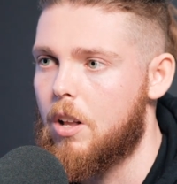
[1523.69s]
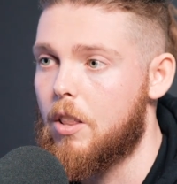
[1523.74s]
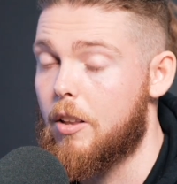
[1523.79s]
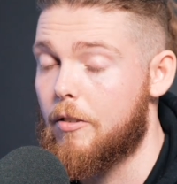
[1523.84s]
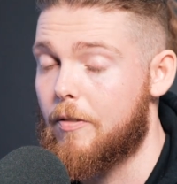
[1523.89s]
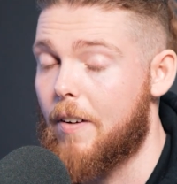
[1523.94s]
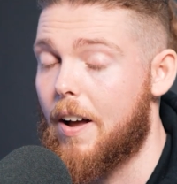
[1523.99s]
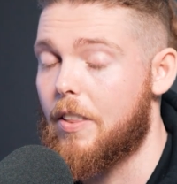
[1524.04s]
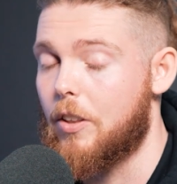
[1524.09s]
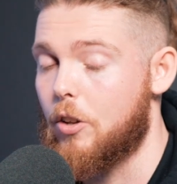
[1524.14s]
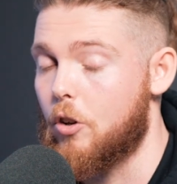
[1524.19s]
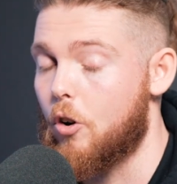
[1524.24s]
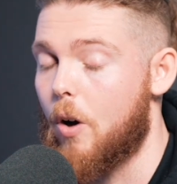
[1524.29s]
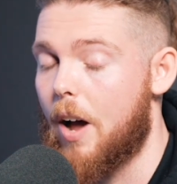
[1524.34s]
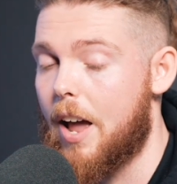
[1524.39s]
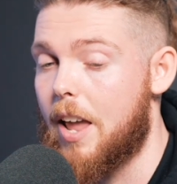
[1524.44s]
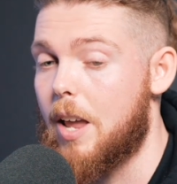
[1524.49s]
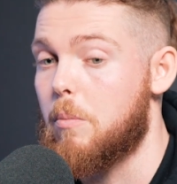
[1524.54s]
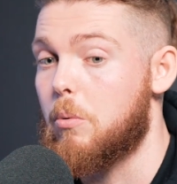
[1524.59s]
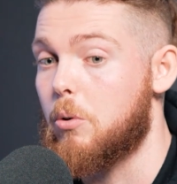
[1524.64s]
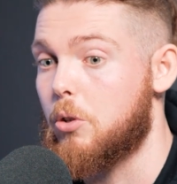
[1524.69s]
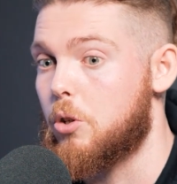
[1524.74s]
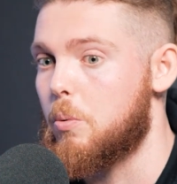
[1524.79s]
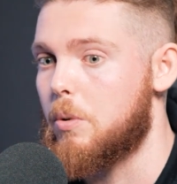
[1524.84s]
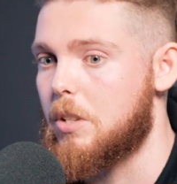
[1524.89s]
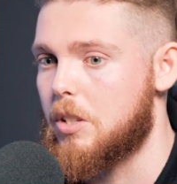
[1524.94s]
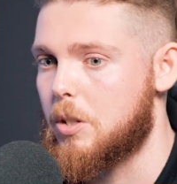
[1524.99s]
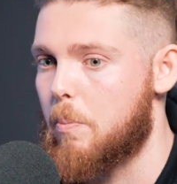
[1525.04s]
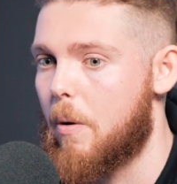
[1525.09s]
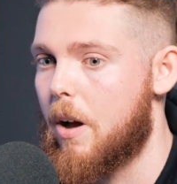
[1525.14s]
The fact that you're able to
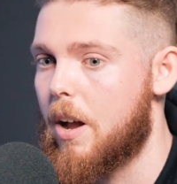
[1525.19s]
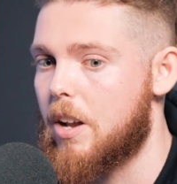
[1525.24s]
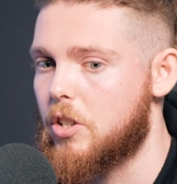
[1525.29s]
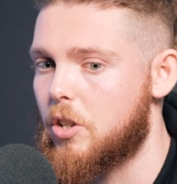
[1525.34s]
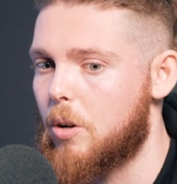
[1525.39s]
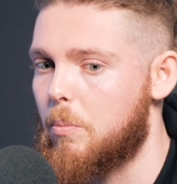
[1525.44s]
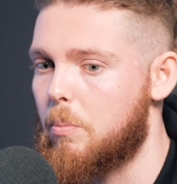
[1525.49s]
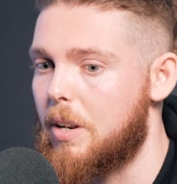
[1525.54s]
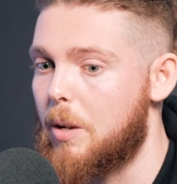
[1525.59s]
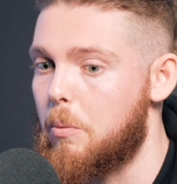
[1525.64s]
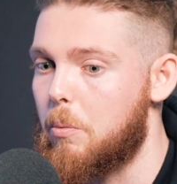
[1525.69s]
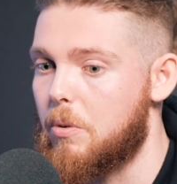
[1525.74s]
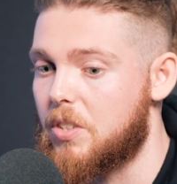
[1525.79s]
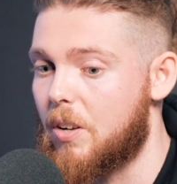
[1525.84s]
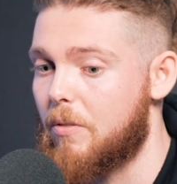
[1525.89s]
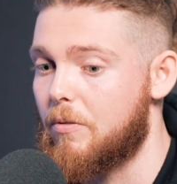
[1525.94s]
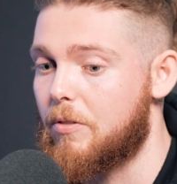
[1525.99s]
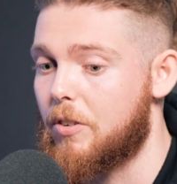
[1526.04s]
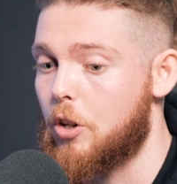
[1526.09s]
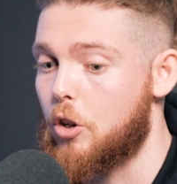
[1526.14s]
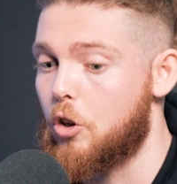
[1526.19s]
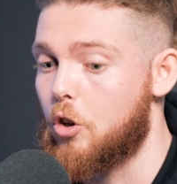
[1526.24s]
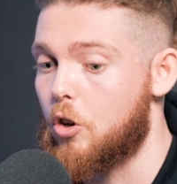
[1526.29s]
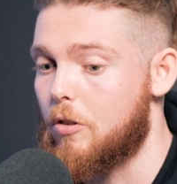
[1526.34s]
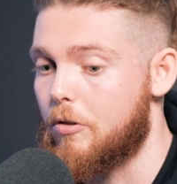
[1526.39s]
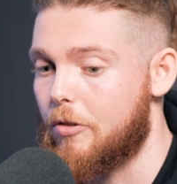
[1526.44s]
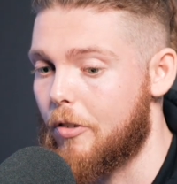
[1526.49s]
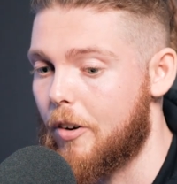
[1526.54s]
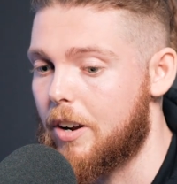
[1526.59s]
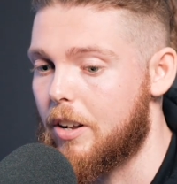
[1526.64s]
inspire somebody with something that
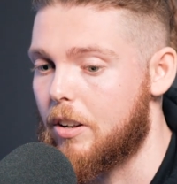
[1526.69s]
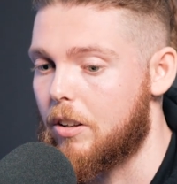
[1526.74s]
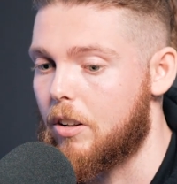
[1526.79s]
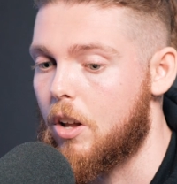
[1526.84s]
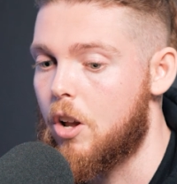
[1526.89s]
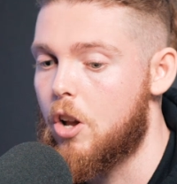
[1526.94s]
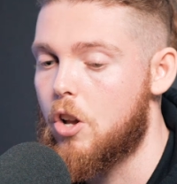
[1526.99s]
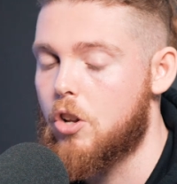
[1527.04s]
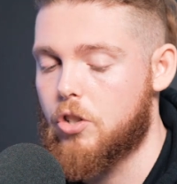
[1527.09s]
you've written.